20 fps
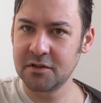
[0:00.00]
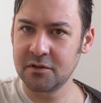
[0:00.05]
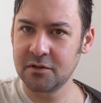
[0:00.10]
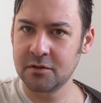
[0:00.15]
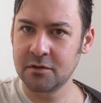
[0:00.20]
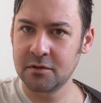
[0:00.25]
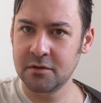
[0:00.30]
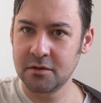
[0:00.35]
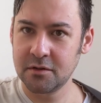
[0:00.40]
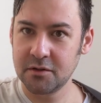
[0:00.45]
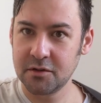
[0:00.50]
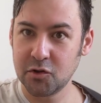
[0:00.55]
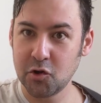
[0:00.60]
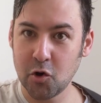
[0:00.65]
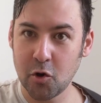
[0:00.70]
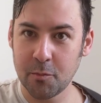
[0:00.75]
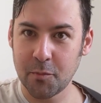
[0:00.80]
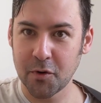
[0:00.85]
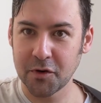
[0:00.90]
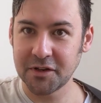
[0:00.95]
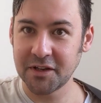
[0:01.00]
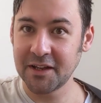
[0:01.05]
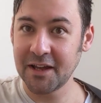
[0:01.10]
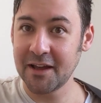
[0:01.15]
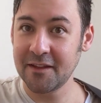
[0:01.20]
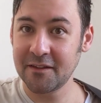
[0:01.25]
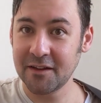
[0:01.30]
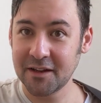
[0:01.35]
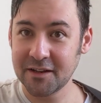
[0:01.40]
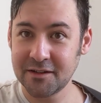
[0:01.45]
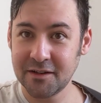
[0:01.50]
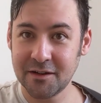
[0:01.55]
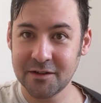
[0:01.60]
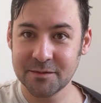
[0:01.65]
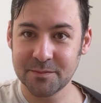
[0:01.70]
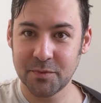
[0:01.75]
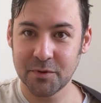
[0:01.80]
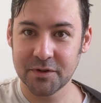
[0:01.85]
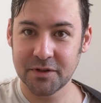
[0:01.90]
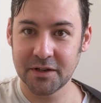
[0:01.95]
your body and the guitar's
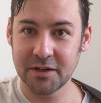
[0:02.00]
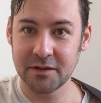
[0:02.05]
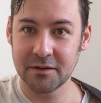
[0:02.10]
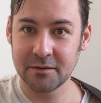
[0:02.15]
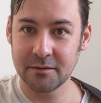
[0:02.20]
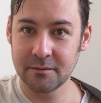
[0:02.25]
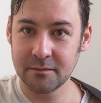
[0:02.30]
body.